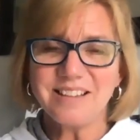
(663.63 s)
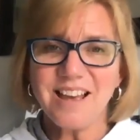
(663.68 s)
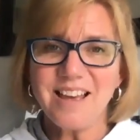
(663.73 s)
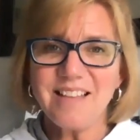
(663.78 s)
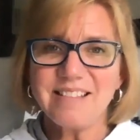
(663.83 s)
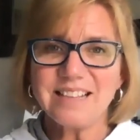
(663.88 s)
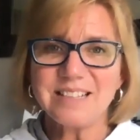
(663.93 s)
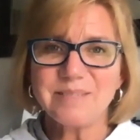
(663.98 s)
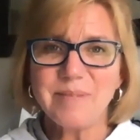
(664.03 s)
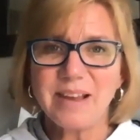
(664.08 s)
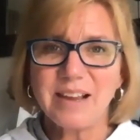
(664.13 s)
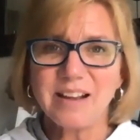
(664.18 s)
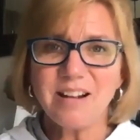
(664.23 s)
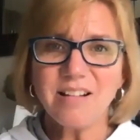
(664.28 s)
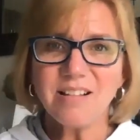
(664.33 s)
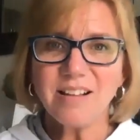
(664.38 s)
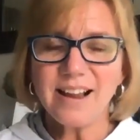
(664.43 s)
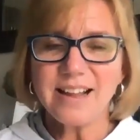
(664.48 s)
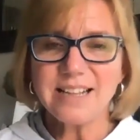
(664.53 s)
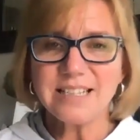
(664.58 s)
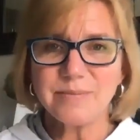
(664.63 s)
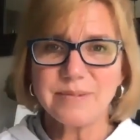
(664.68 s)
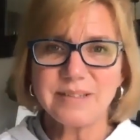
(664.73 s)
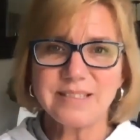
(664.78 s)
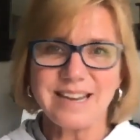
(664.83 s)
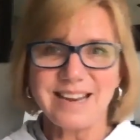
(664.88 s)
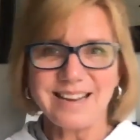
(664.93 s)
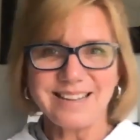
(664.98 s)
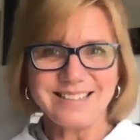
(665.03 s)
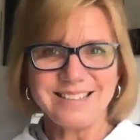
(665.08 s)
Conley's making all kinds of
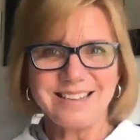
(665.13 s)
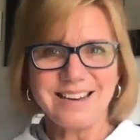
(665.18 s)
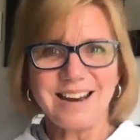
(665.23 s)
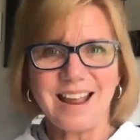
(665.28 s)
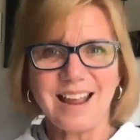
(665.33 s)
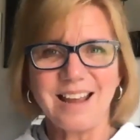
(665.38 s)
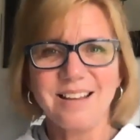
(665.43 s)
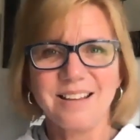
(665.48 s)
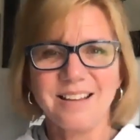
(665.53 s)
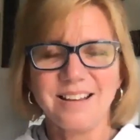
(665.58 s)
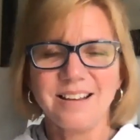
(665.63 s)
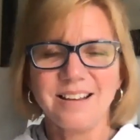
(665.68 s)
mistakes today.